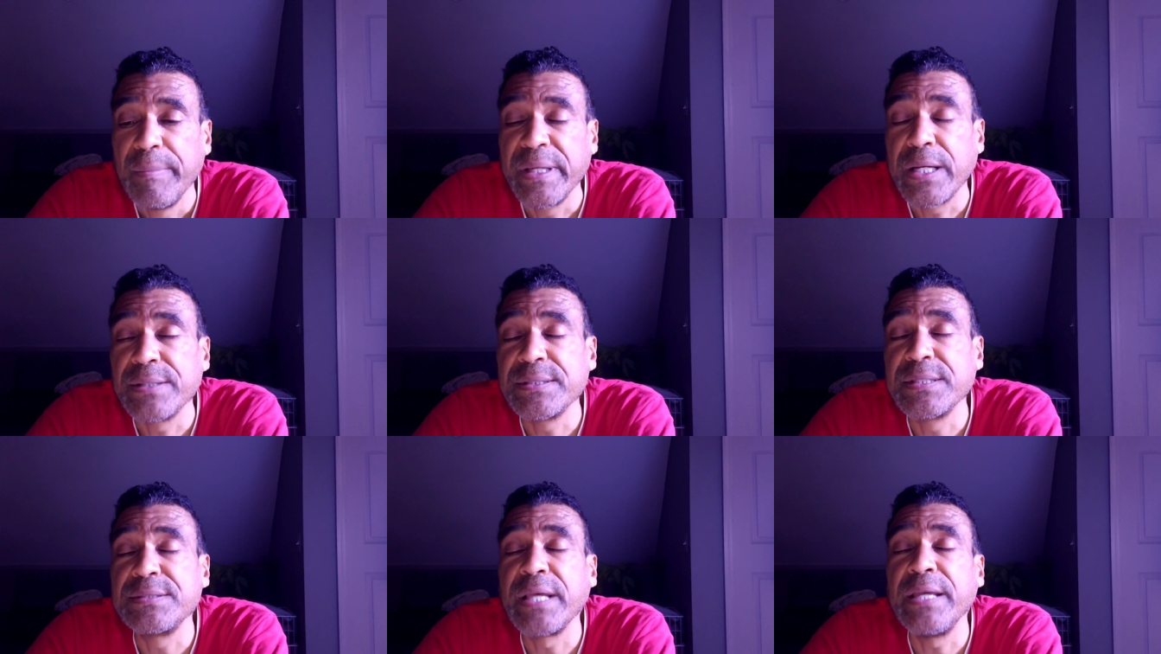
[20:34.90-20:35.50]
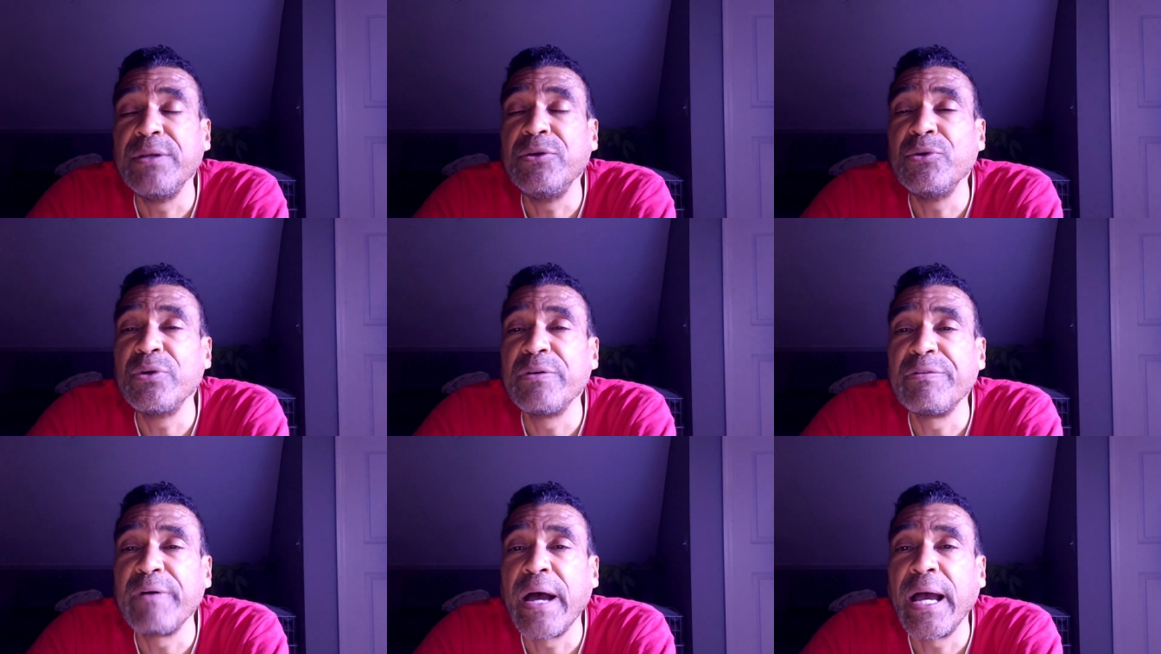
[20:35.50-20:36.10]
because it's a
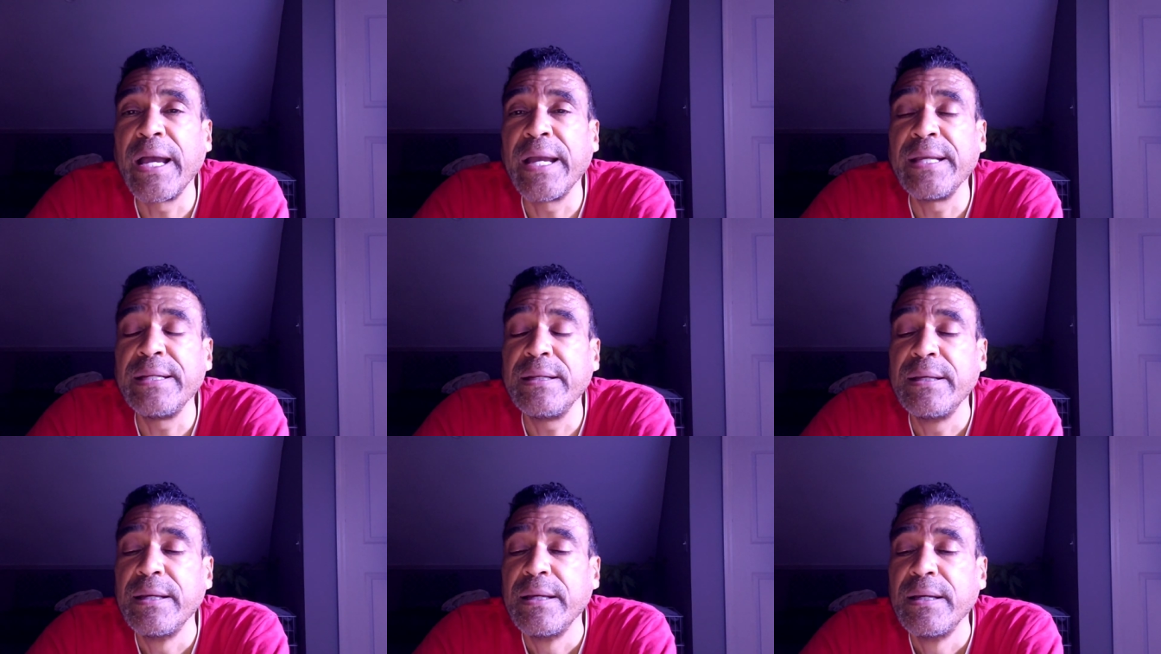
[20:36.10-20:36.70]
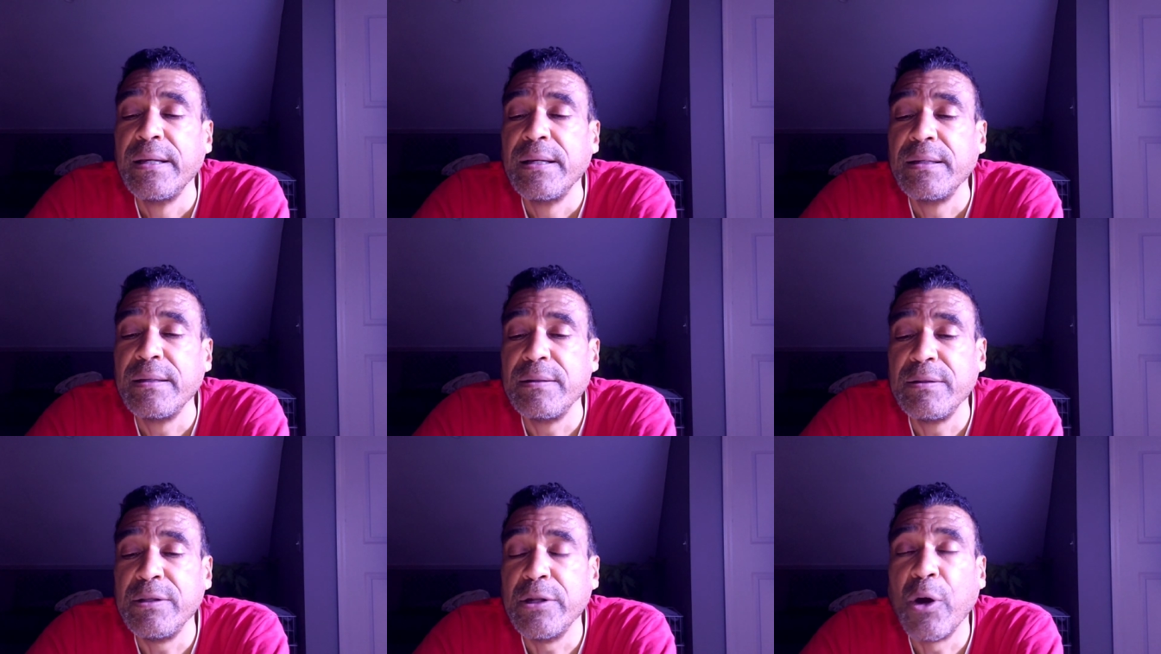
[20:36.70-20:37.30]
unified.
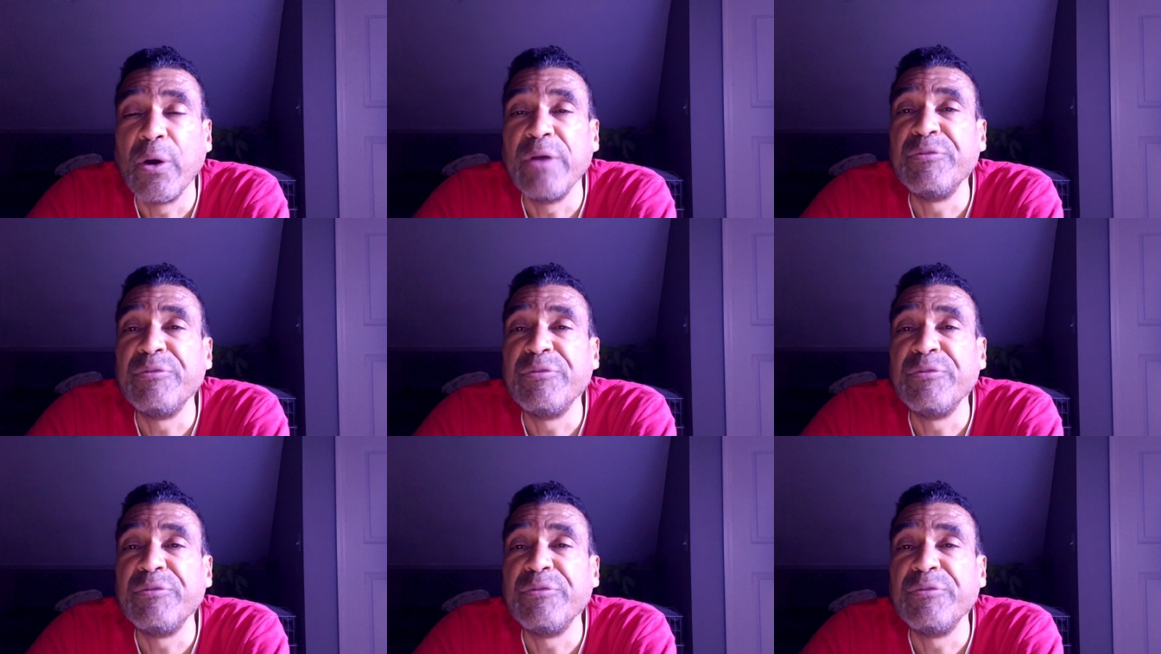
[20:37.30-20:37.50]
You know,